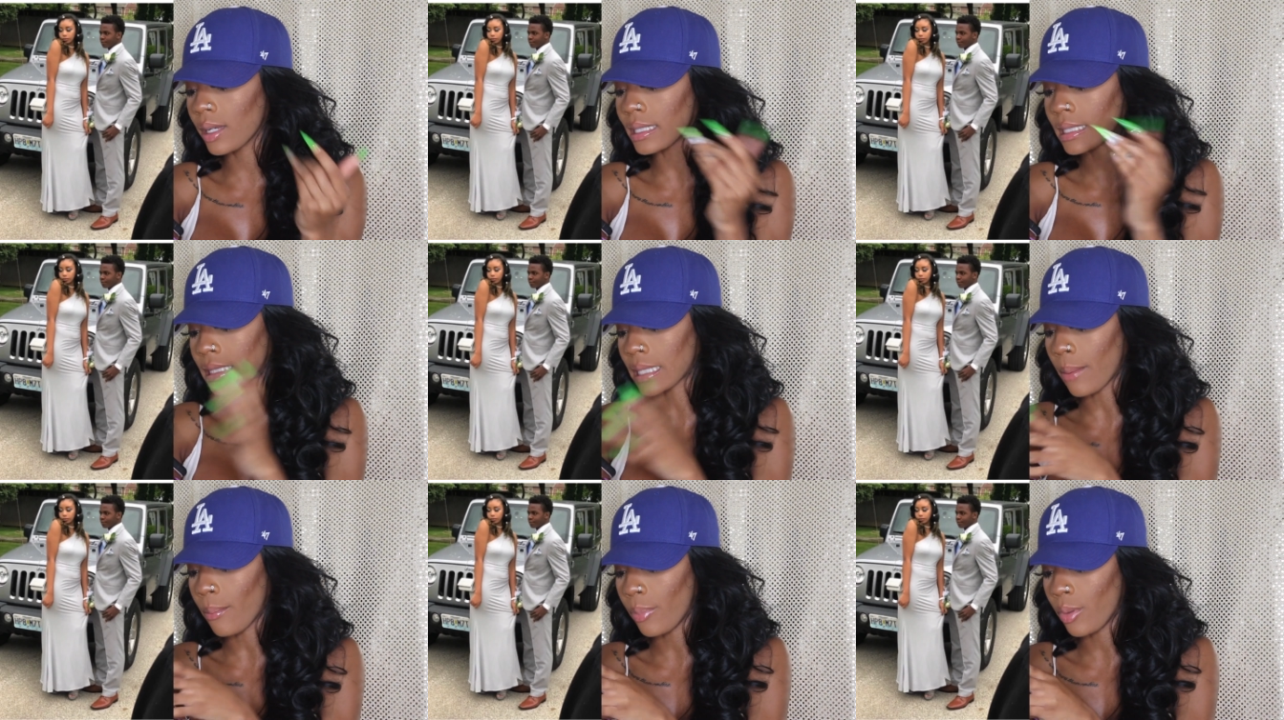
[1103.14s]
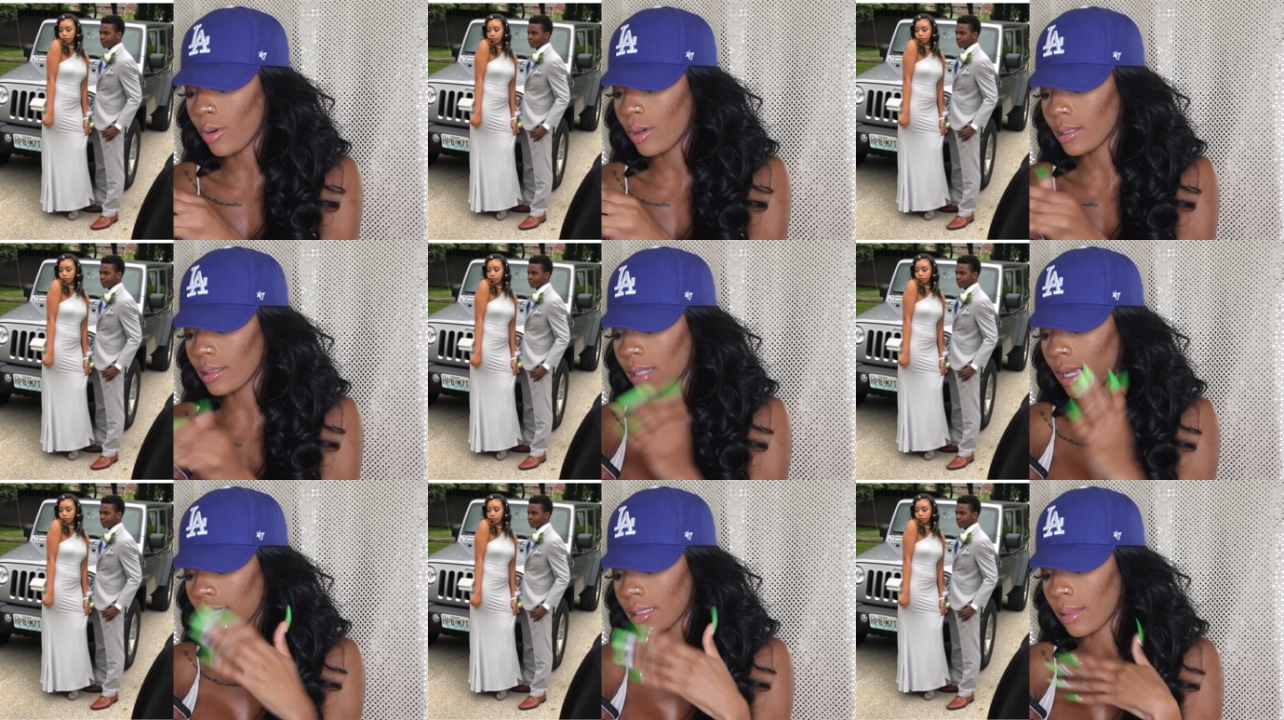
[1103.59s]
It's simple.
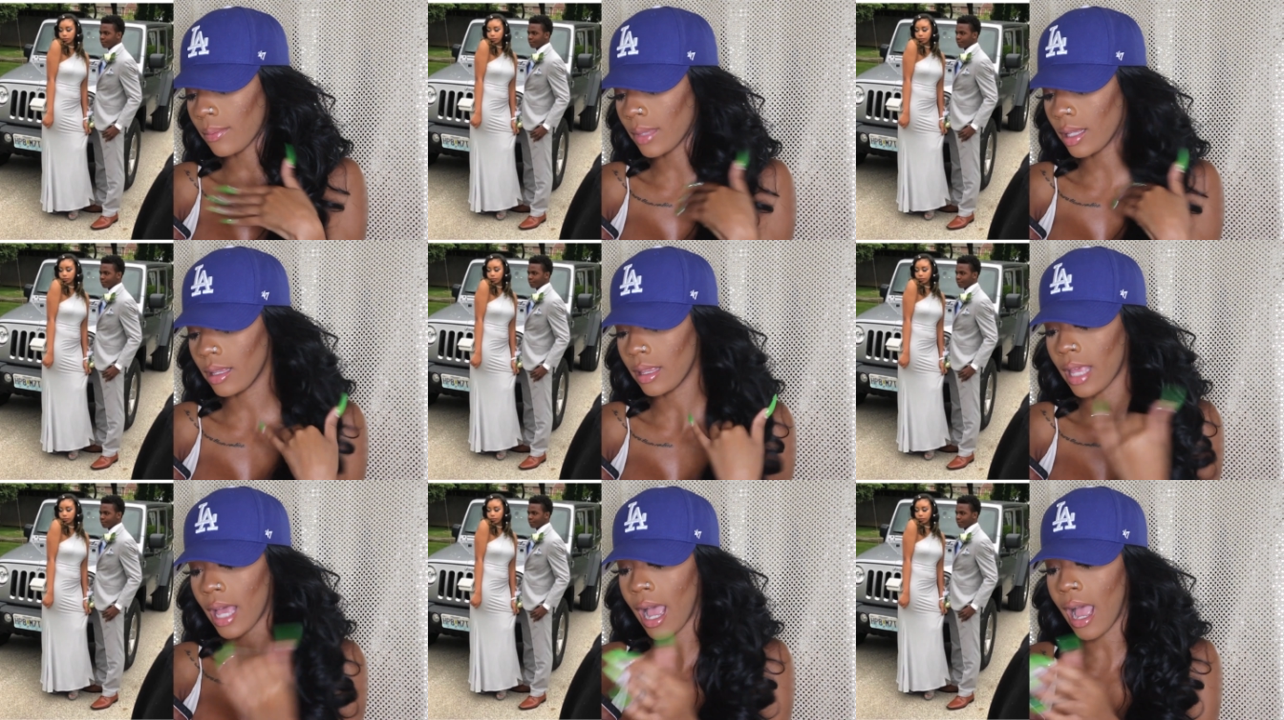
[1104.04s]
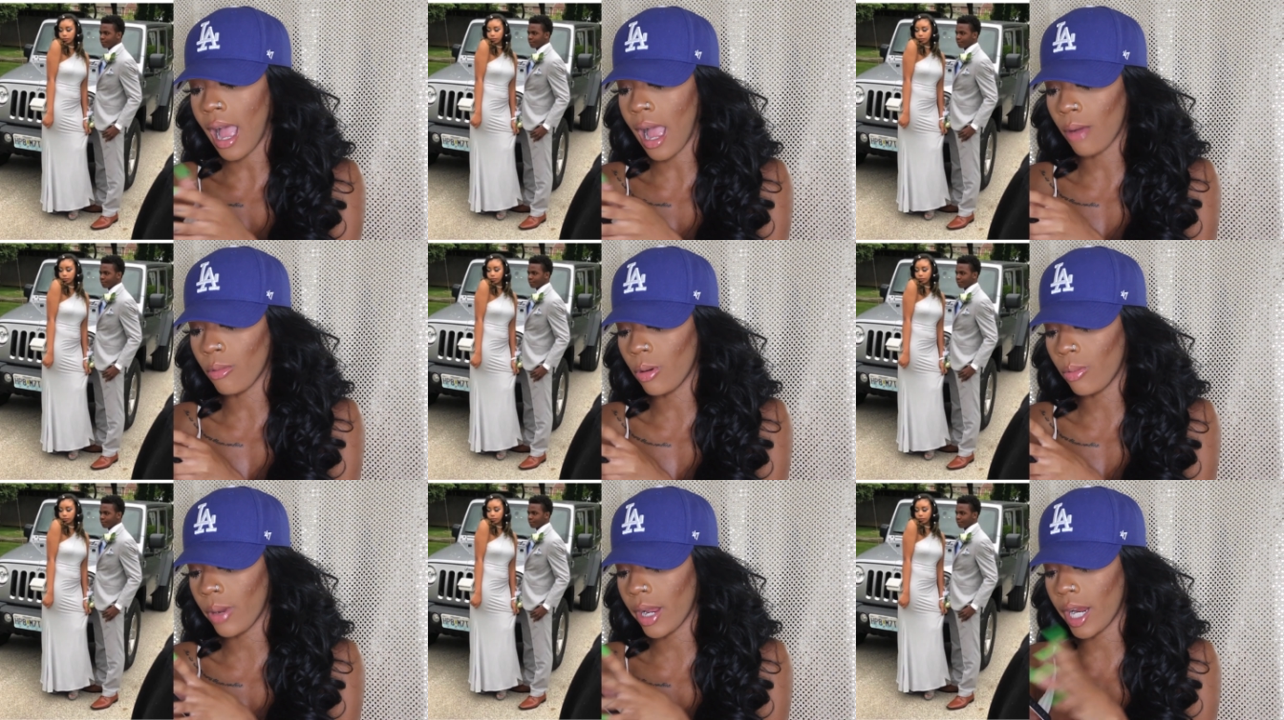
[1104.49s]
It's not something that
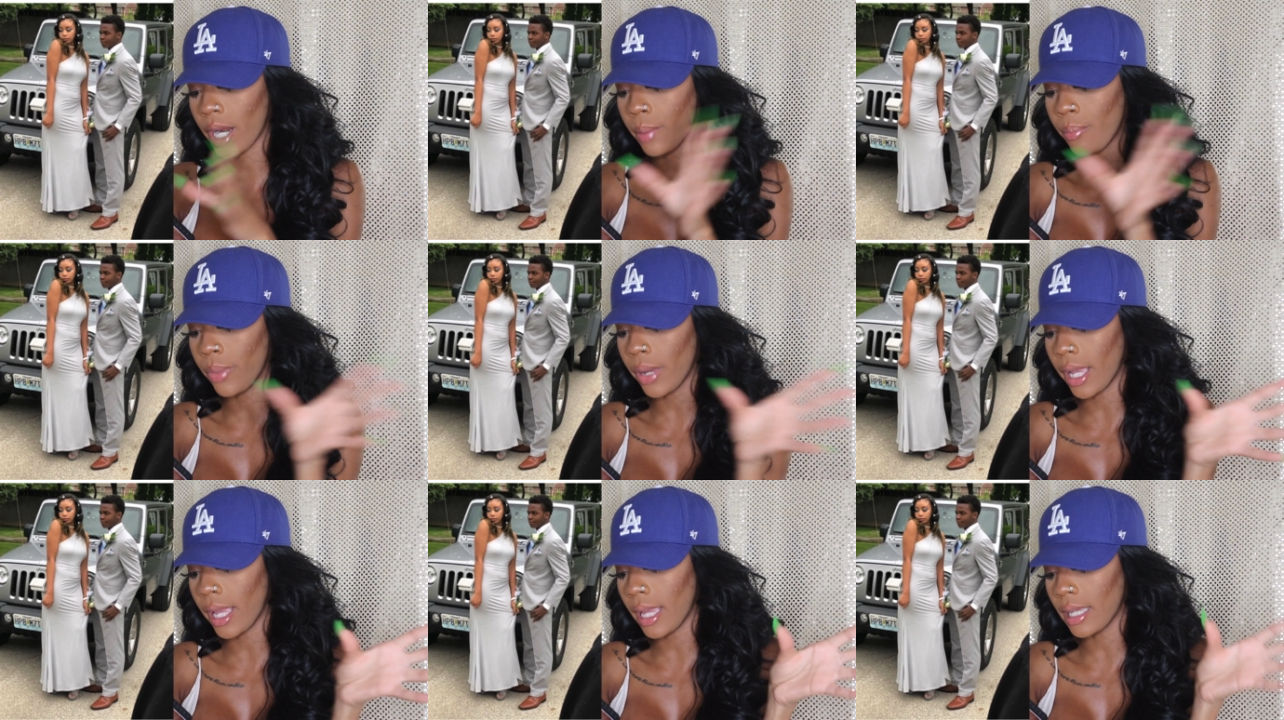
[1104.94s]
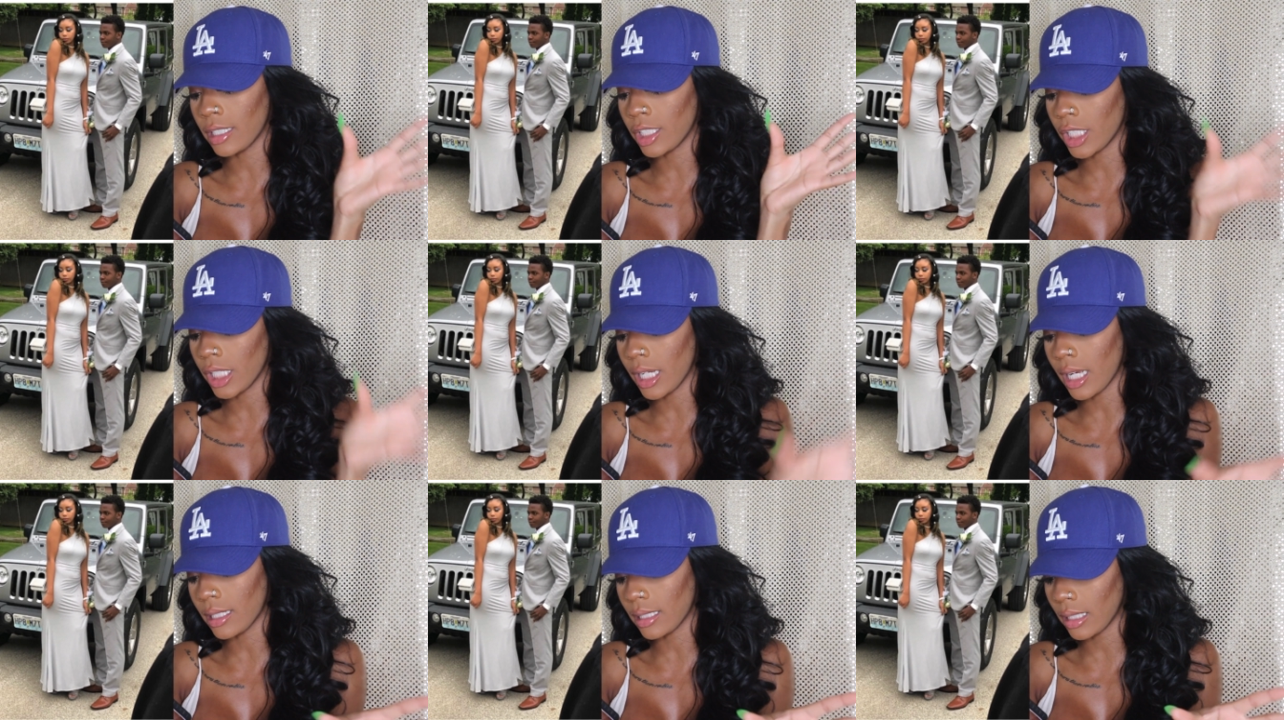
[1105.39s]
I would wear, but
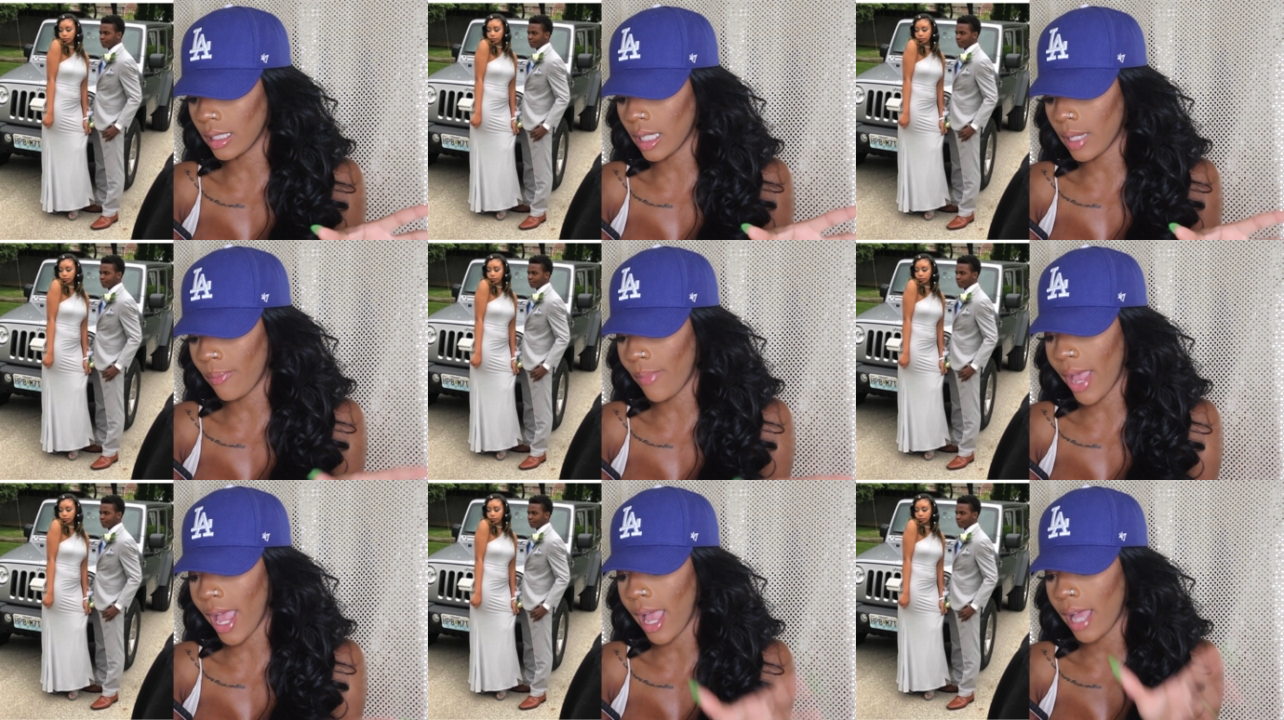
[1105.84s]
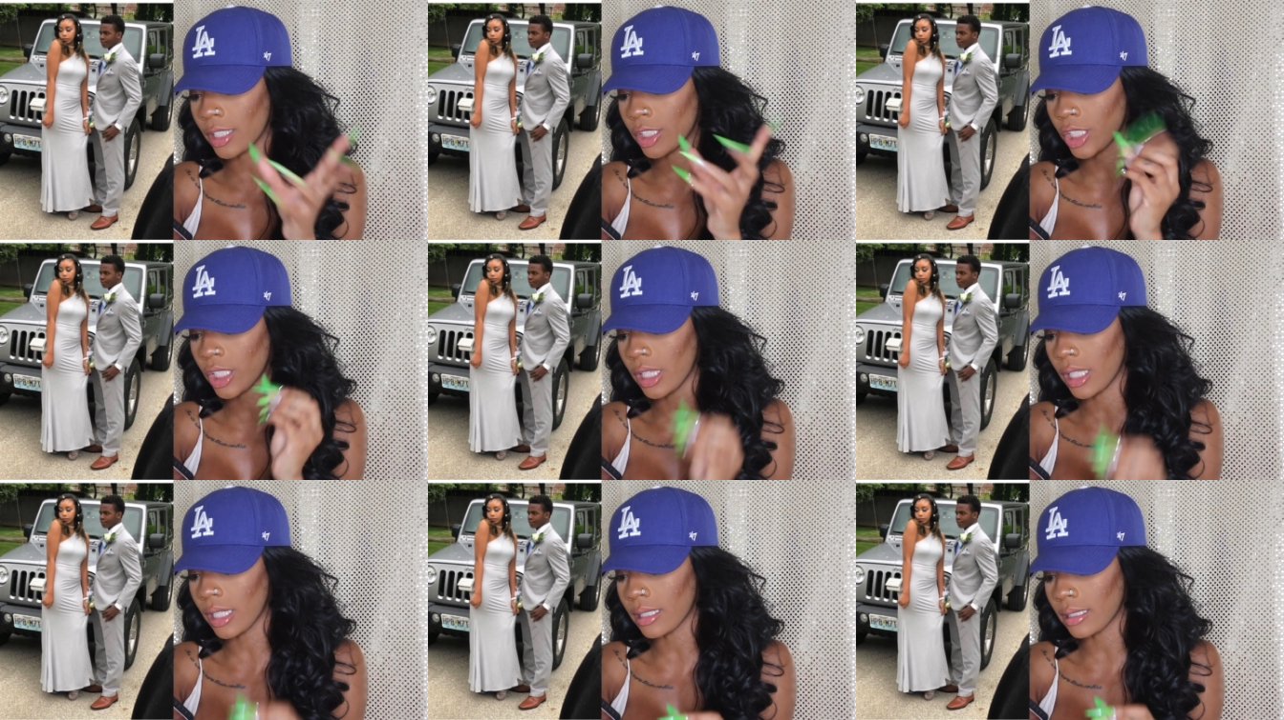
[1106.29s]
she doesn't look bad.
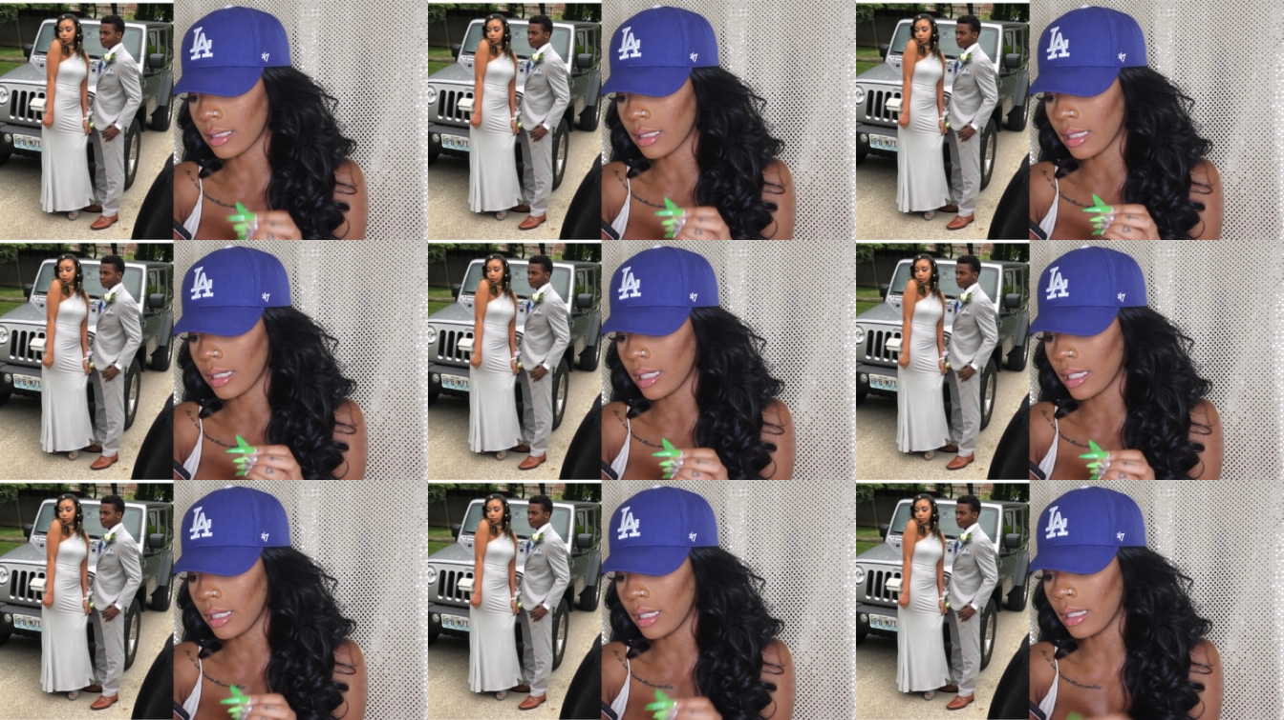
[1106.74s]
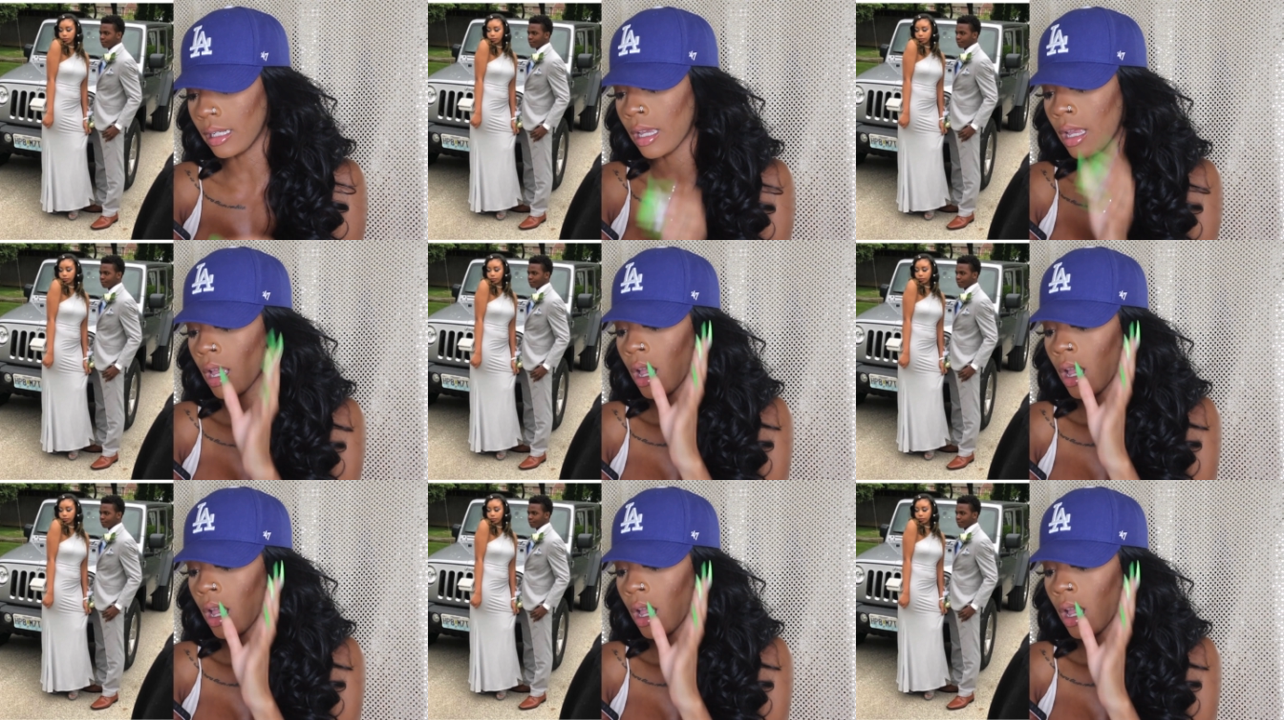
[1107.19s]
She looks good.